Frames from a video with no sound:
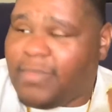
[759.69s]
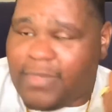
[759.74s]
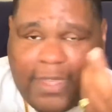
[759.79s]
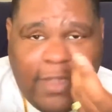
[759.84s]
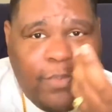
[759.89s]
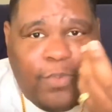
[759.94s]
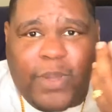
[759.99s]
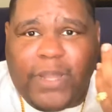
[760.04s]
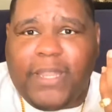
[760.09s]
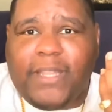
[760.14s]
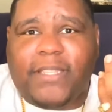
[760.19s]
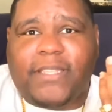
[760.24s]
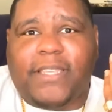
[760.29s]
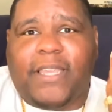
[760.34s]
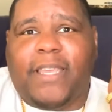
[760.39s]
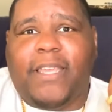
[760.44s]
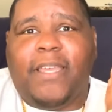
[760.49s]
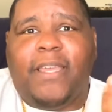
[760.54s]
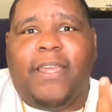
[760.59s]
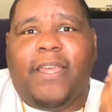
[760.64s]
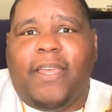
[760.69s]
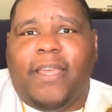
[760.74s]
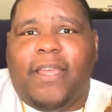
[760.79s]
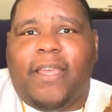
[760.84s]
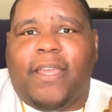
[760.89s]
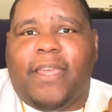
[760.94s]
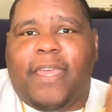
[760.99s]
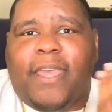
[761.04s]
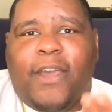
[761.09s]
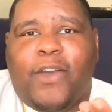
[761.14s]
they're willing to
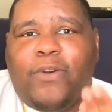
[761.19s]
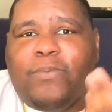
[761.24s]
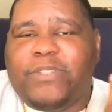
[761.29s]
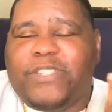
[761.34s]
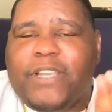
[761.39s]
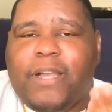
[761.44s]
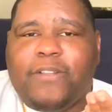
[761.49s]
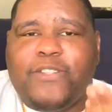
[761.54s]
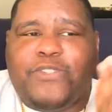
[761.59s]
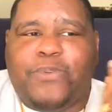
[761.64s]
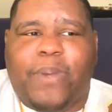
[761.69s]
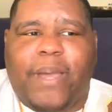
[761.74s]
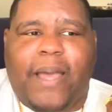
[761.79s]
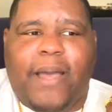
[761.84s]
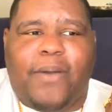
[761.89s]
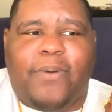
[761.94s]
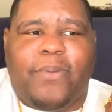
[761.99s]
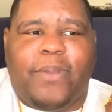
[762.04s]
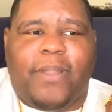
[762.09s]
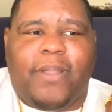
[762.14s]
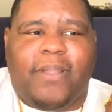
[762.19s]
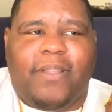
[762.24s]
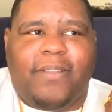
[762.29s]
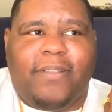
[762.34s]
help shout you out.